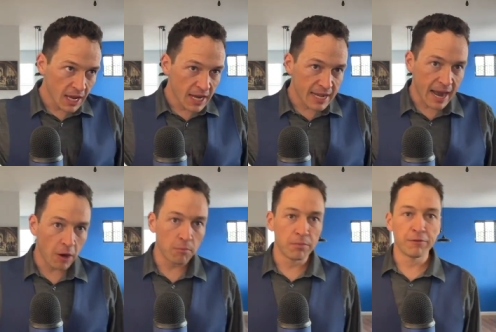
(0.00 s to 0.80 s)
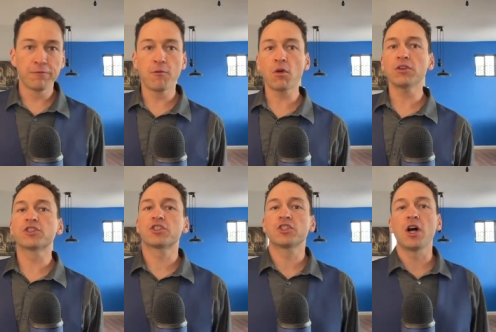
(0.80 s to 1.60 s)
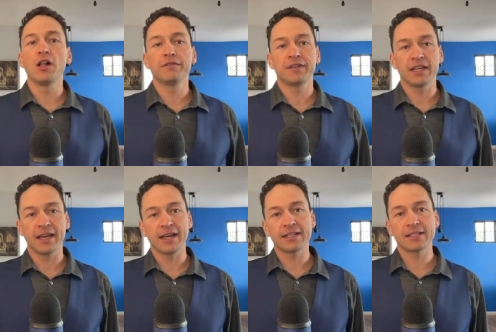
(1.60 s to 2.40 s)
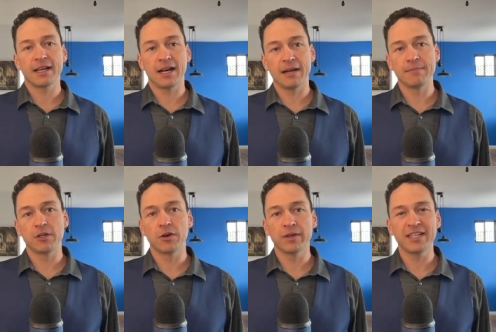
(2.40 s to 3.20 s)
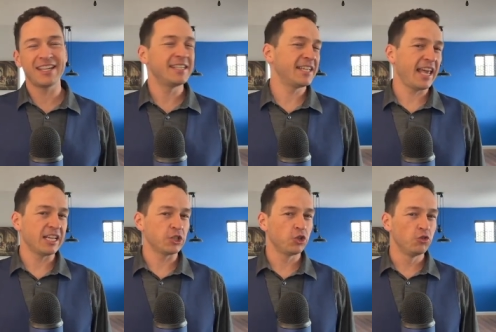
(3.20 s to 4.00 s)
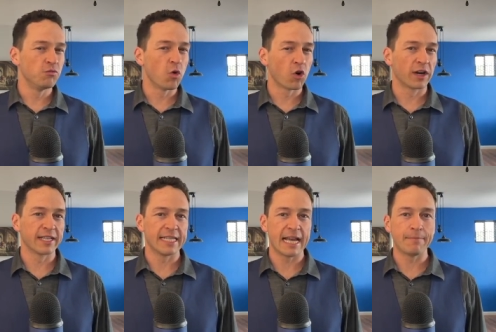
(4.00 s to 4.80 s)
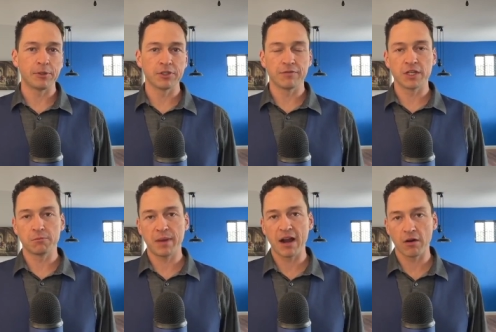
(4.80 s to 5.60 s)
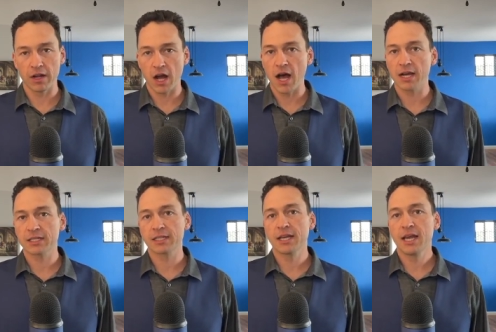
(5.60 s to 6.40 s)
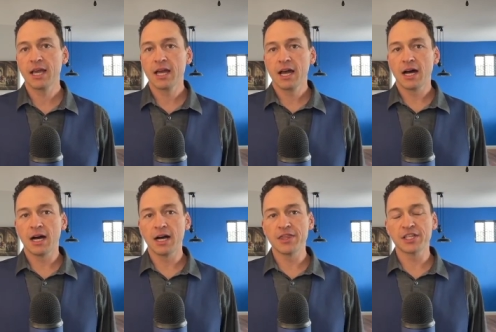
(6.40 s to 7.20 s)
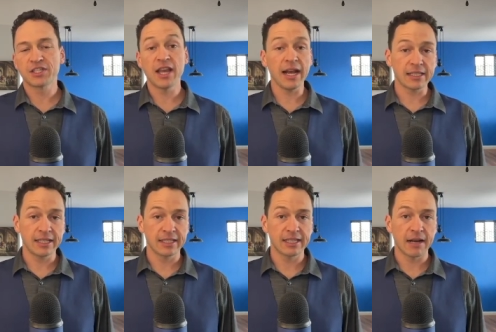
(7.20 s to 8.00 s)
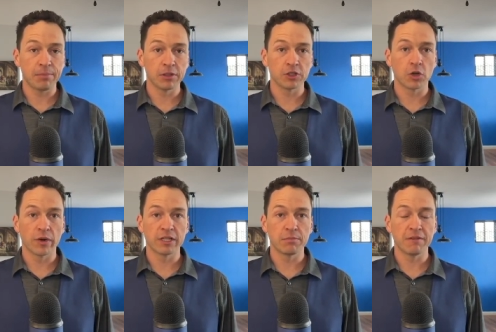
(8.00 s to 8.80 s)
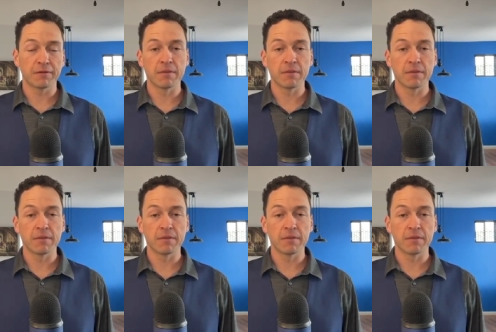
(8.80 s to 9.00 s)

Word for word: Now, before solving it, I'm going to indicate two more examples of this paradox. Uh, this next example is going to be from the